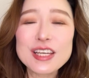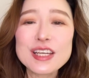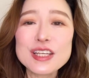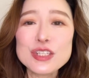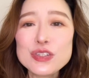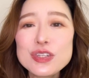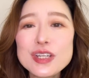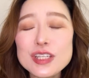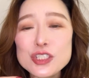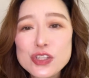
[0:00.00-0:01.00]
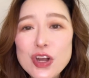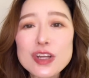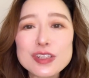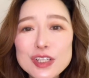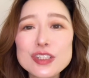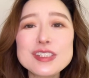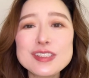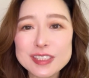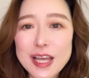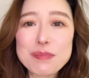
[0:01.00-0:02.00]
you're gonna start learning
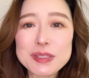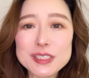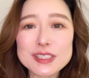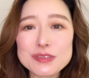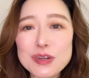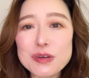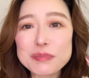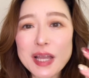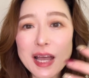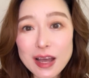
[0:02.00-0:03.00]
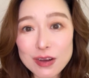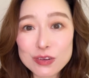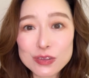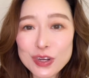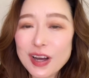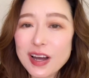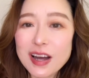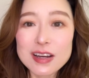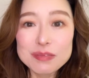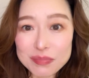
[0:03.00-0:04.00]
Japanese from now,
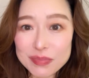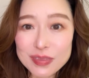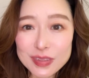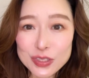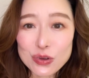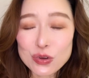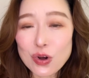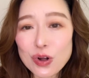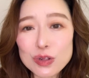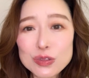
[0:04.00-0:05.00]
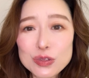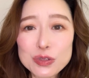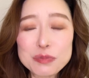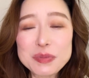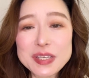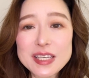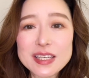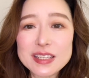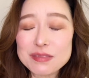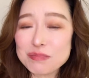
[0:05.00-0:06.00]
your goal will
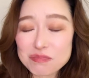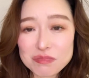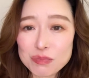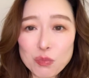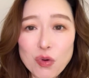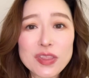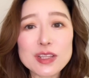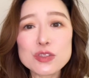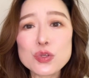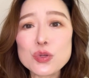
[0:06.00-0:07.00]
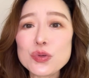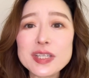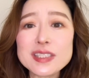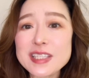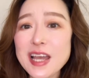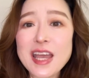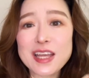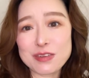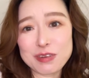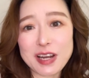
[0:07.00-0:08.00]
be more than 2 years ahead,
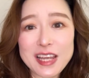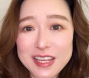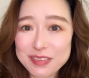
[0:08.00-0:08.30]
right?